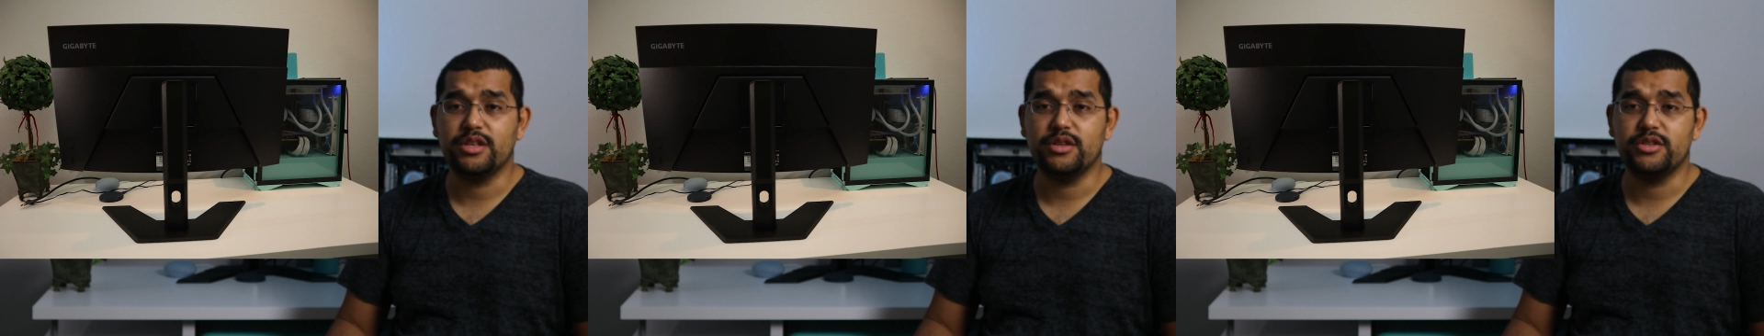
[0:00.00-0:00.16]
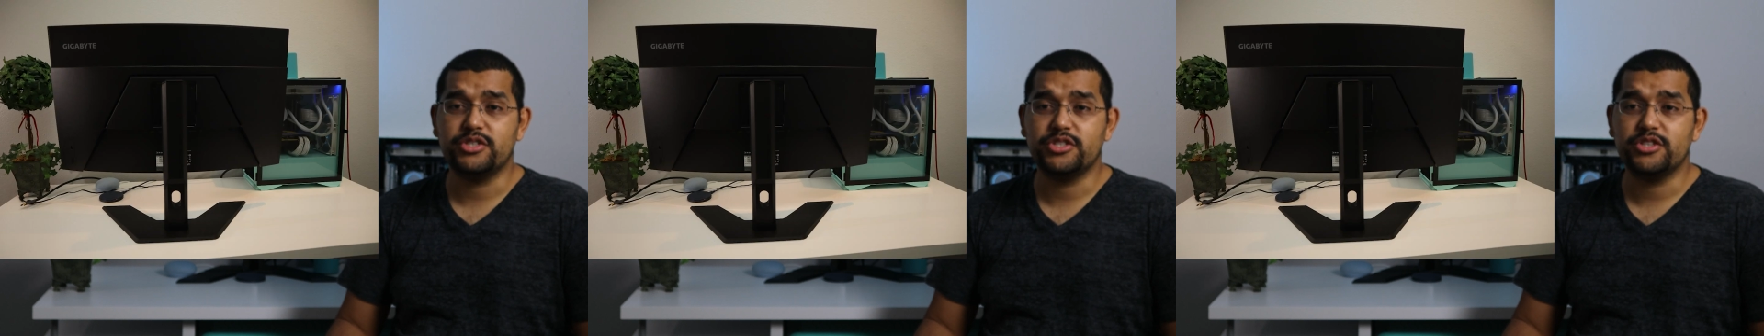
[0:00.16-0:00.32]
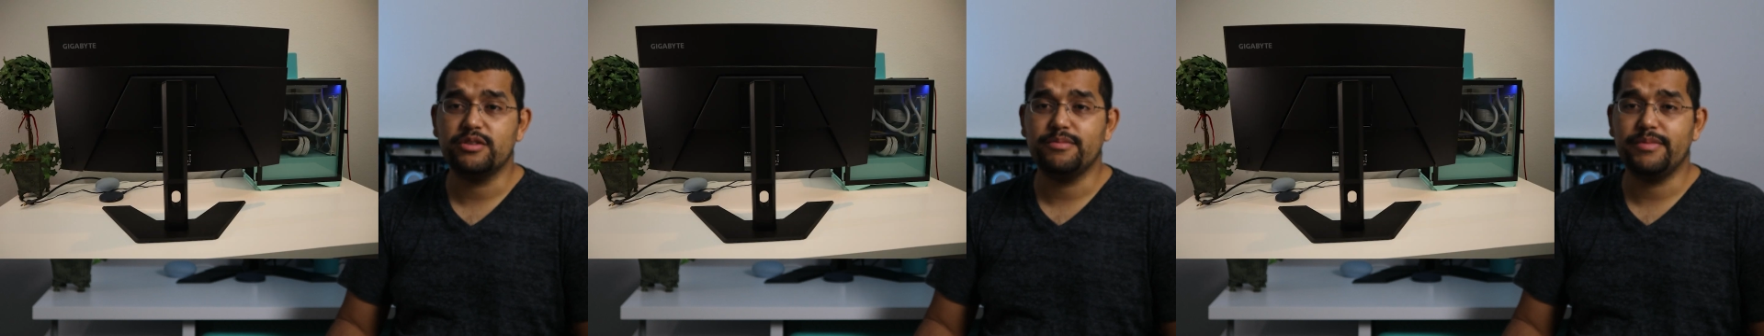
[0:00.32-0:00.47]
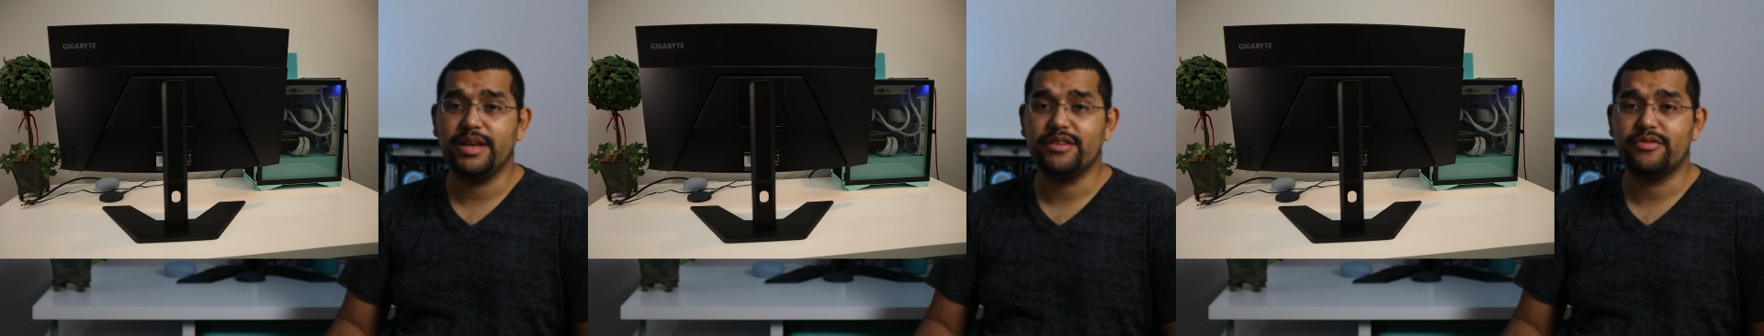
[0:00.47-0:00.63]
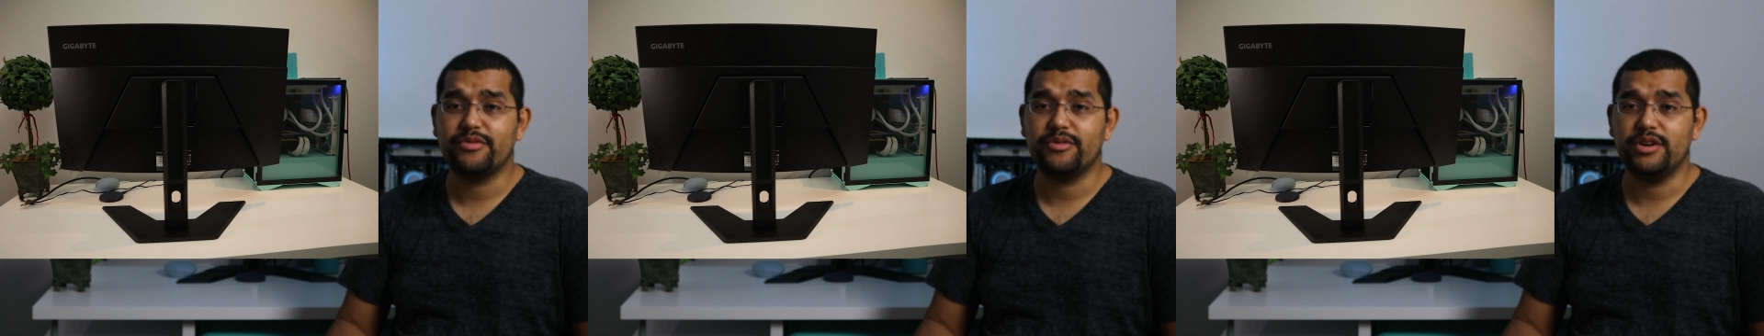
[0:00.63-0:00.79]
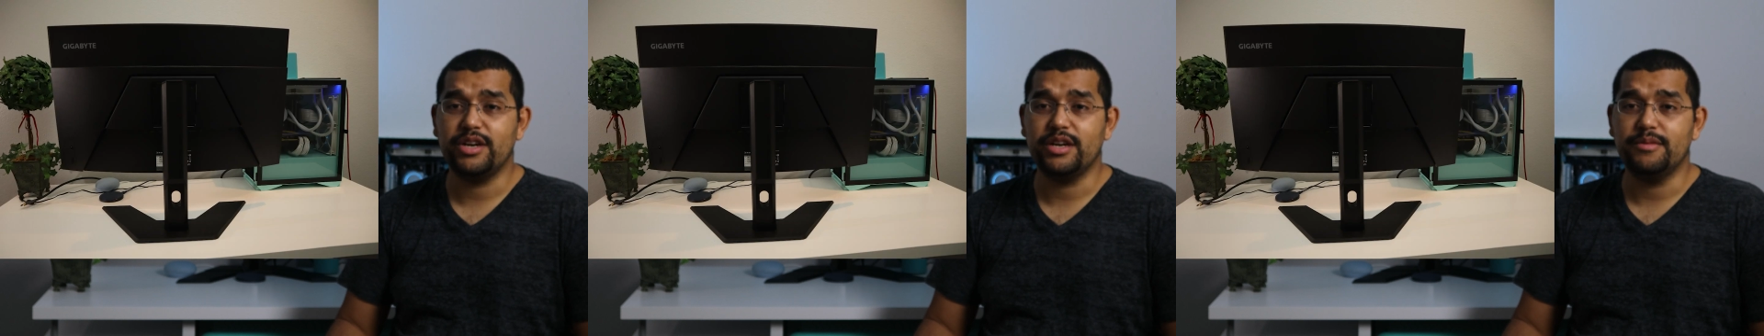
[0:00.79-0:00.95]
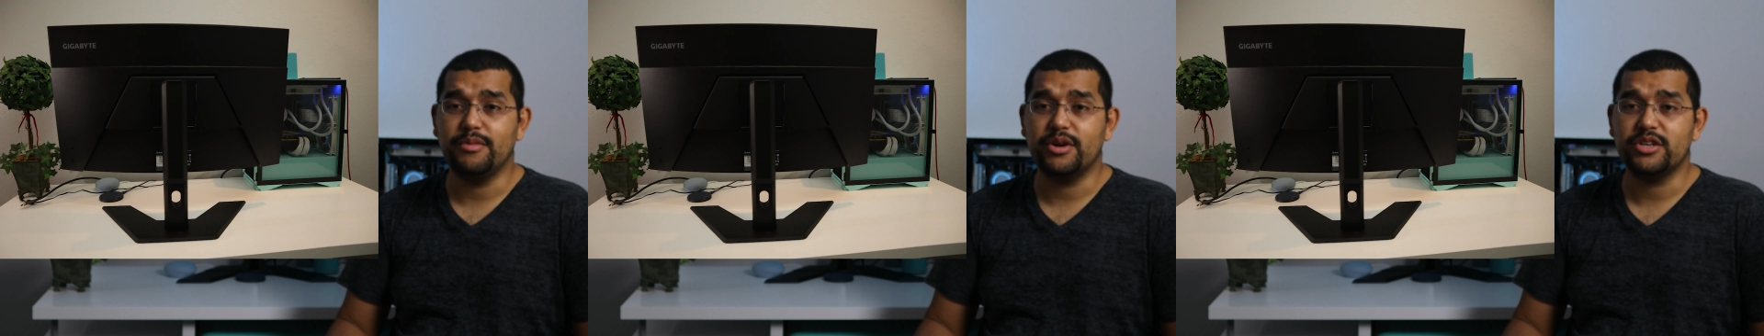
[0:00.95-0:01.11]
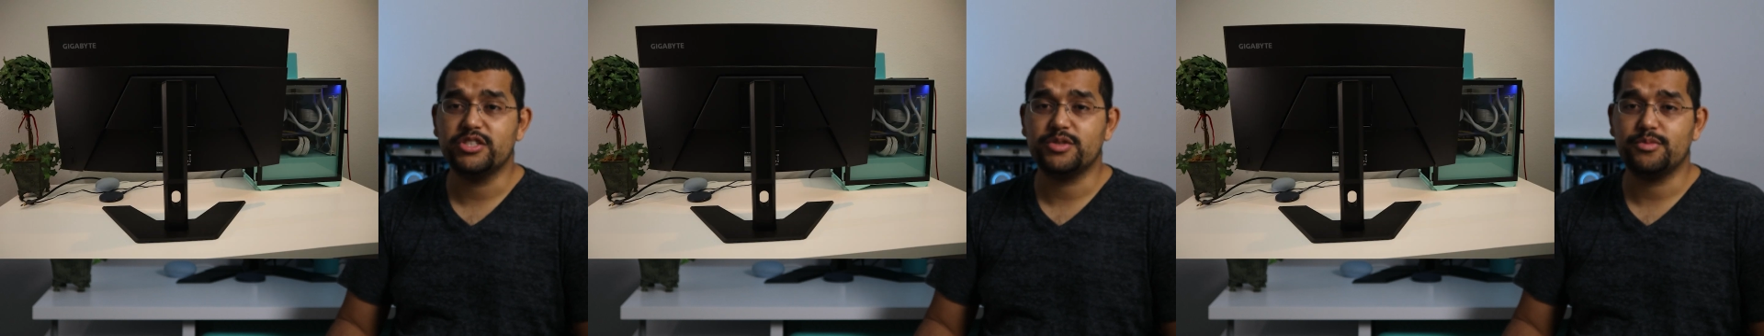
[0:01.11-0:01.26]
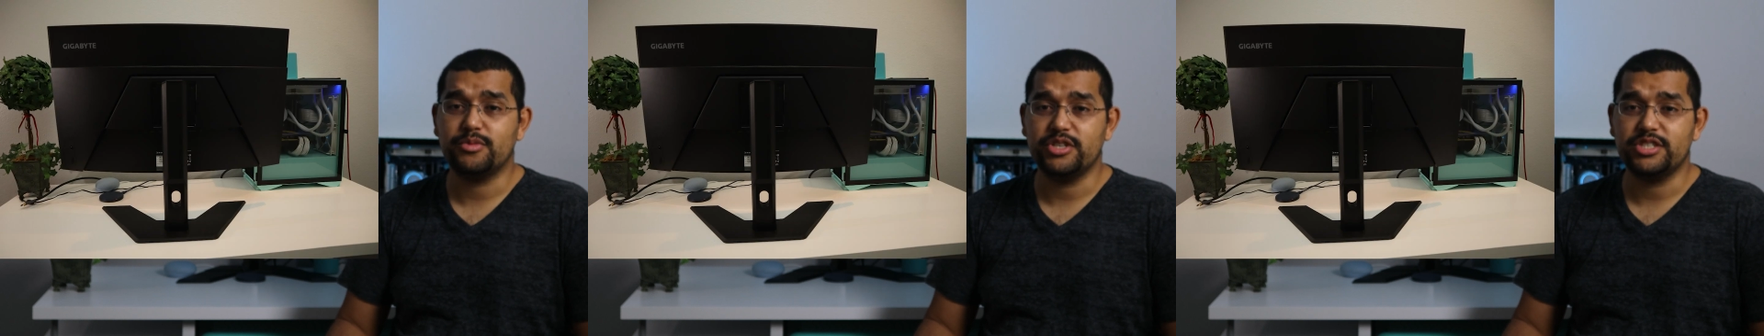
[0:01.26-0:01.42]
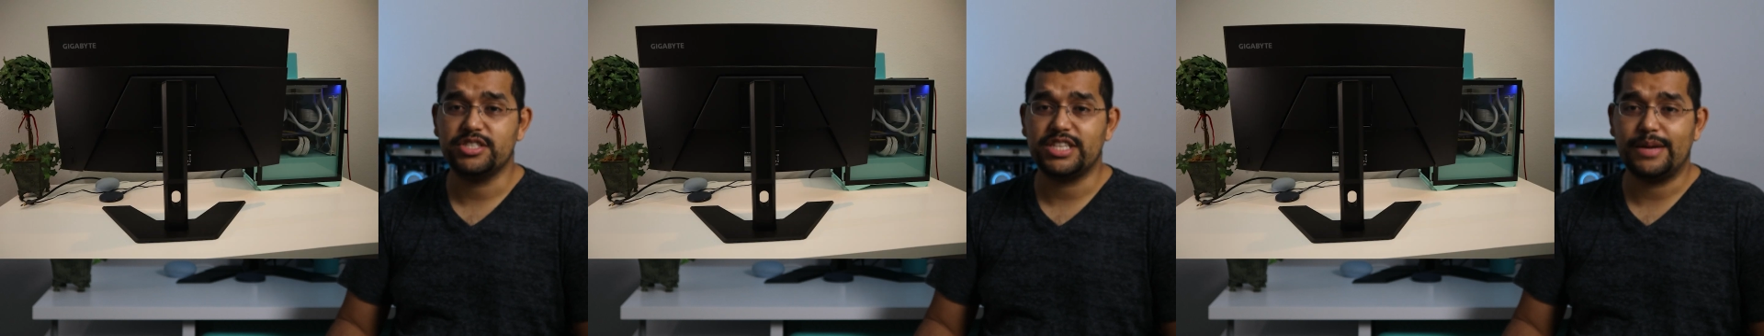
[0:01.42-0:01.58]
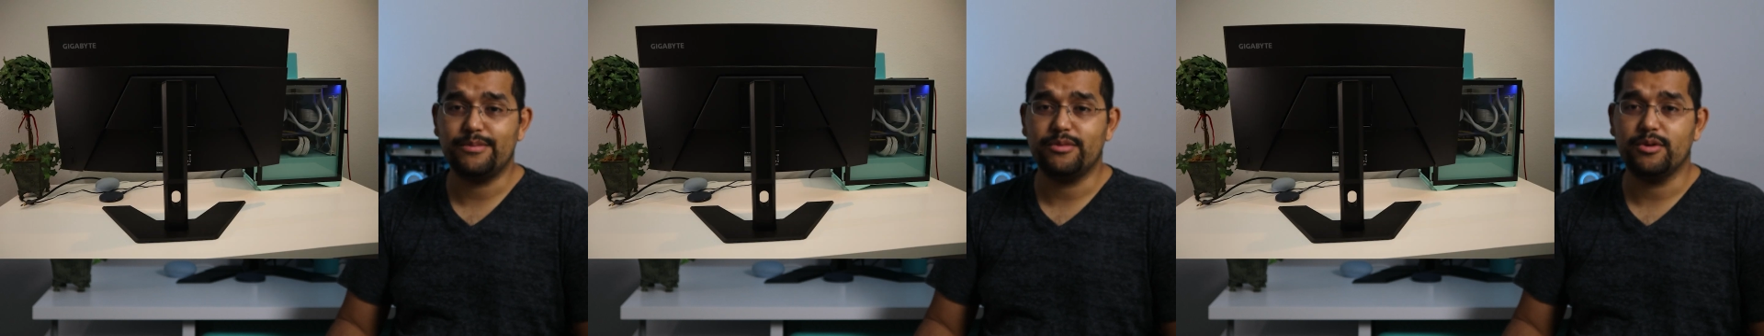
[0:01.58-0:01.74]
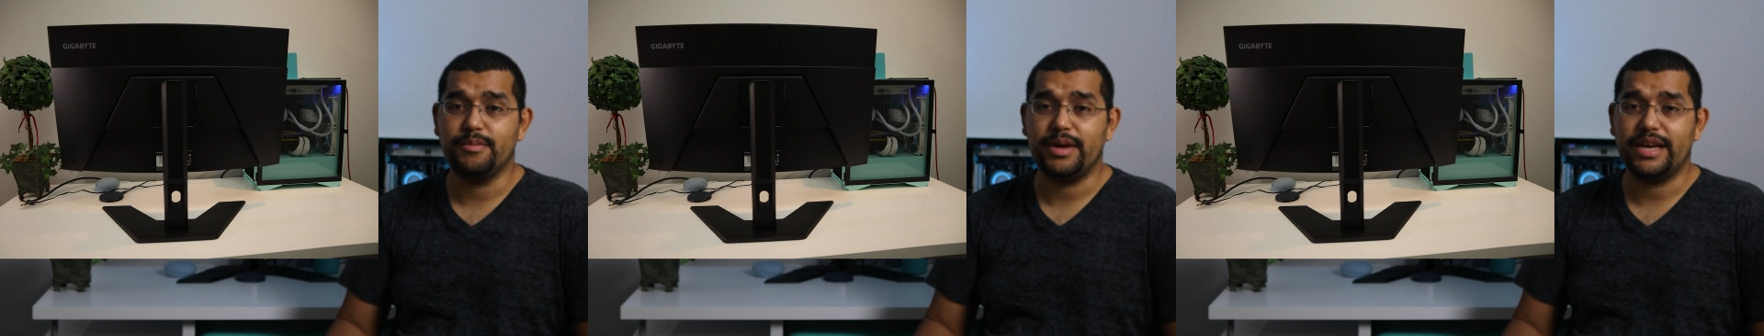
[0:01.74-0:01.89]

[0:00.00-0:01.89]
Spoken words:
should make for a much more stable